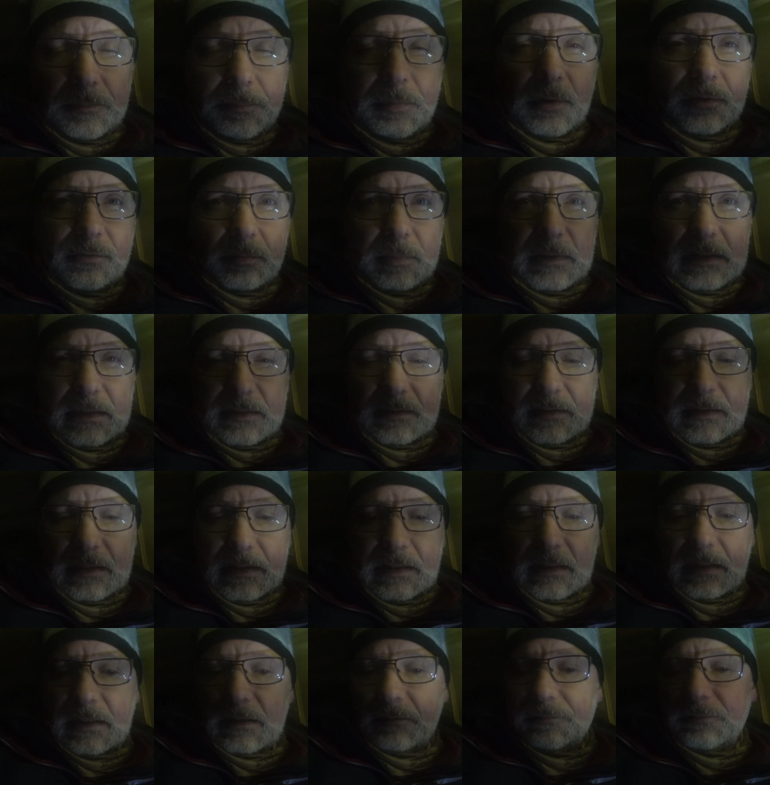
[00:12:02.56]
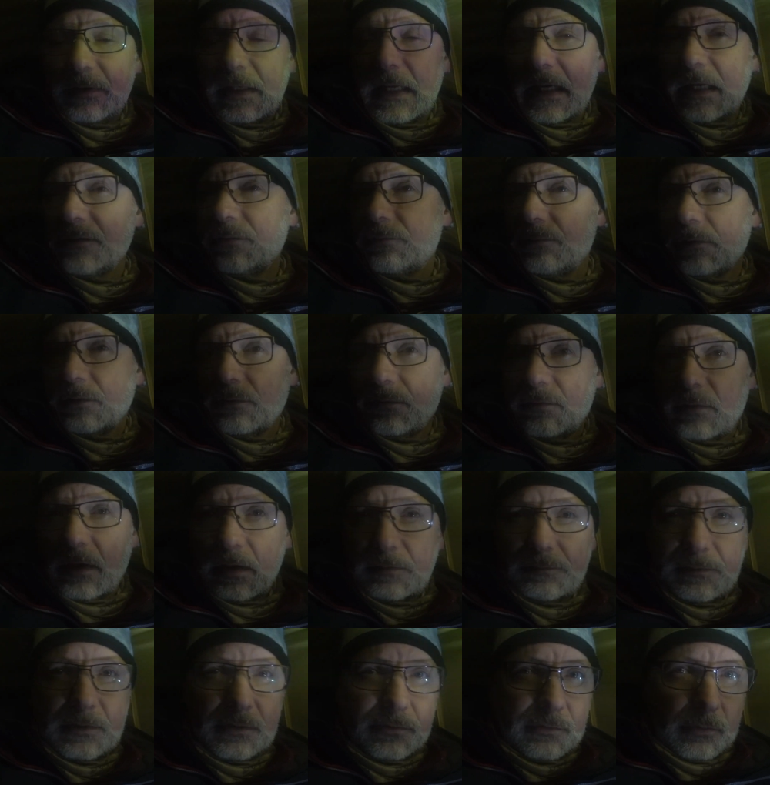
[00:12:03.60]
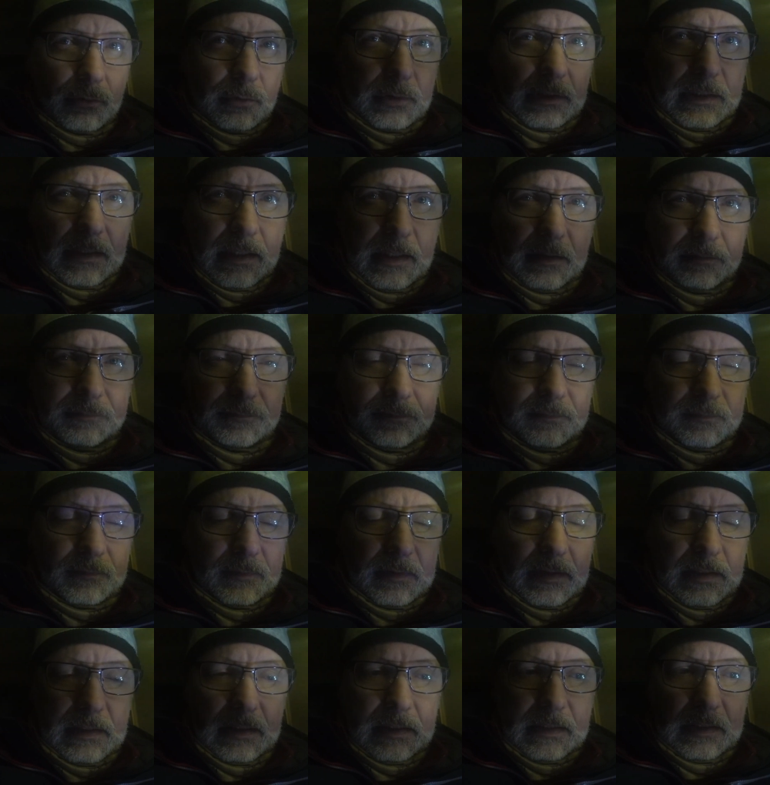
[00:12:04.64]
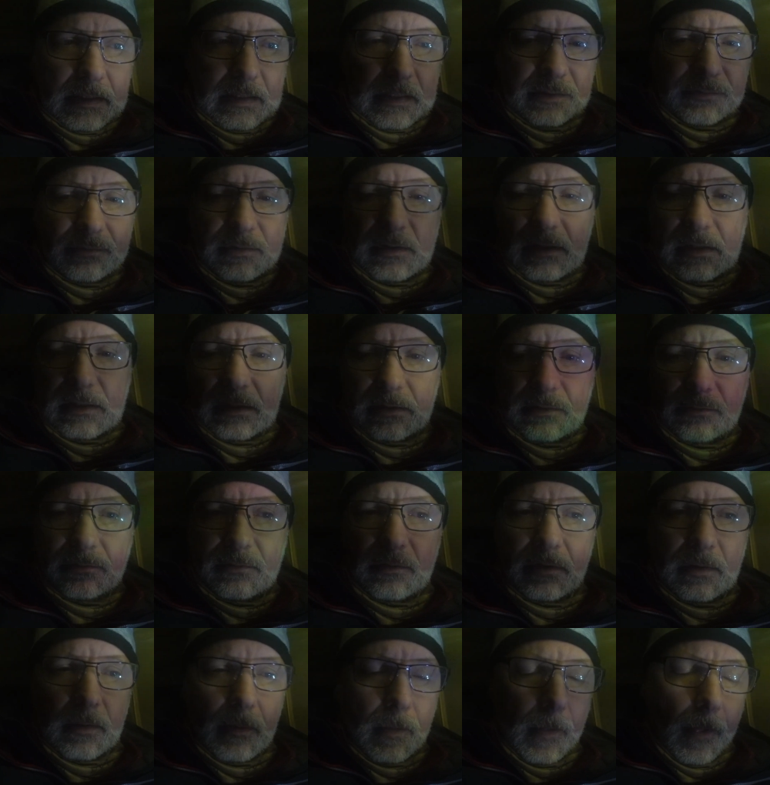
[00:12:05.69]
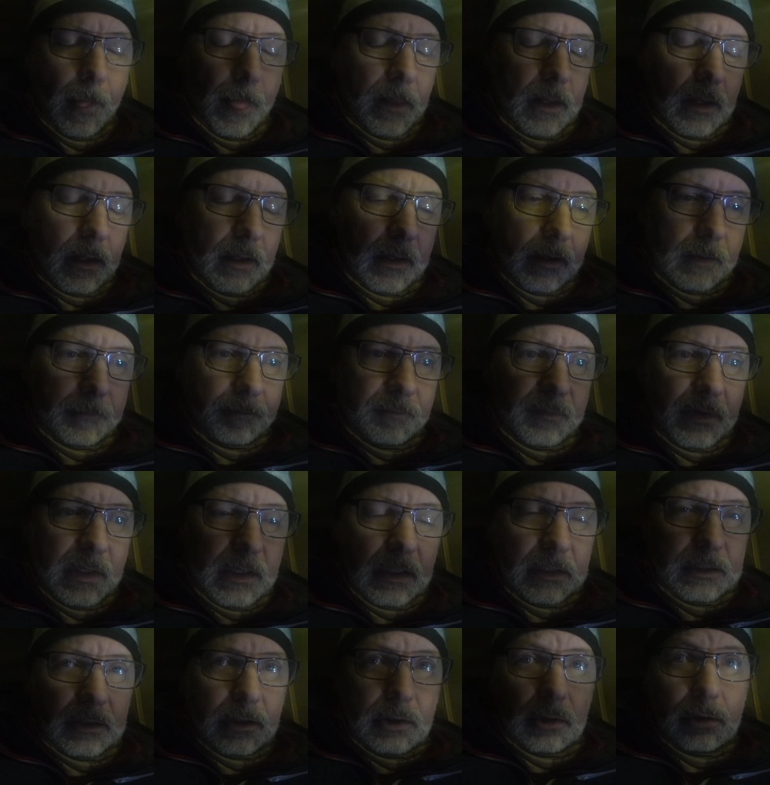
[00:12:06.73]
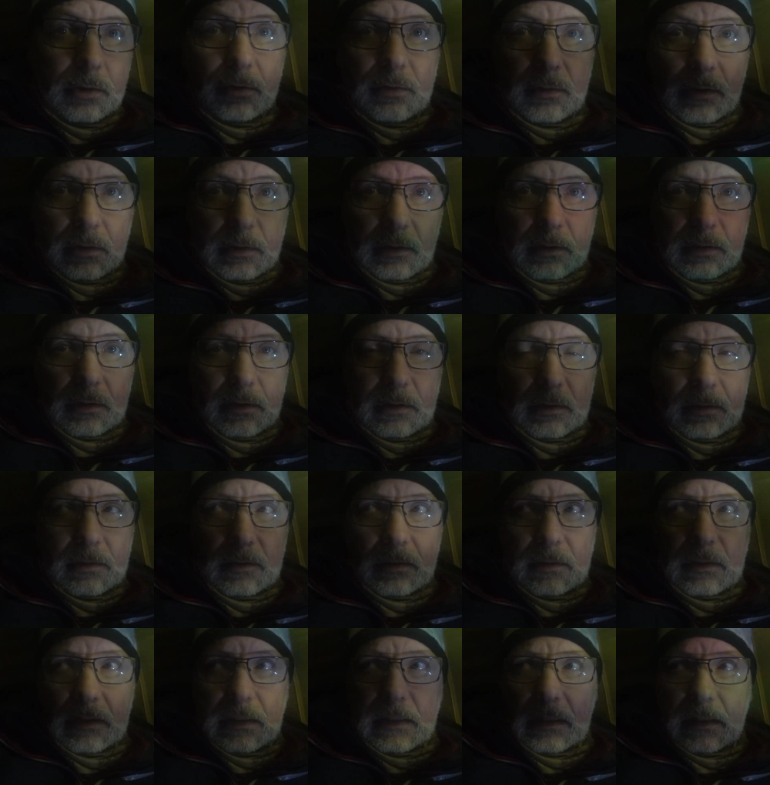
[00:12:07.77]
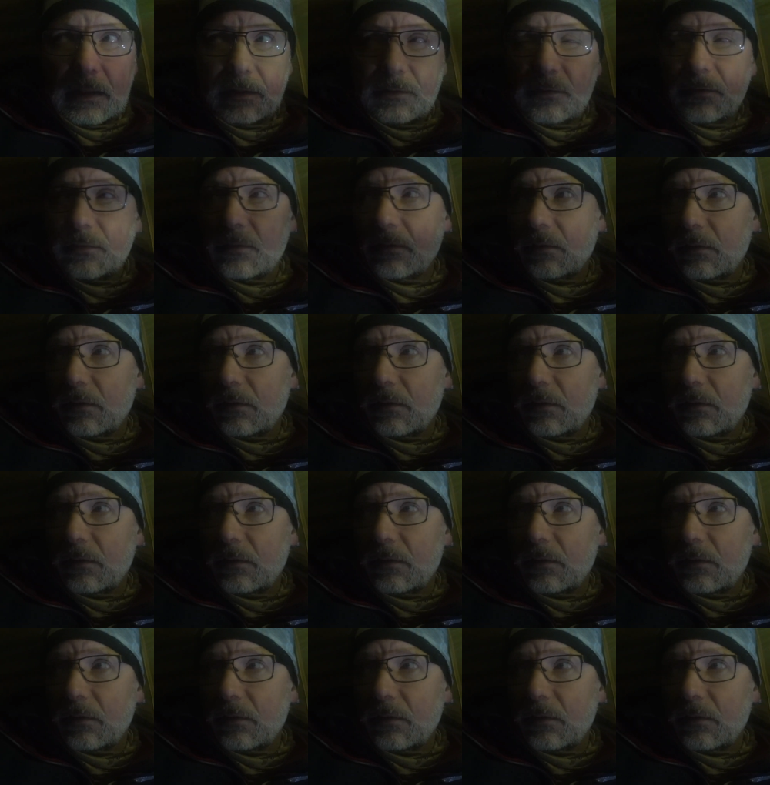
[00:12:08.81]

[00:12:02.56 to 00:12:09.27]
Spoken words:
possibility, if the Astro stuff is good enough as it is, then I could look at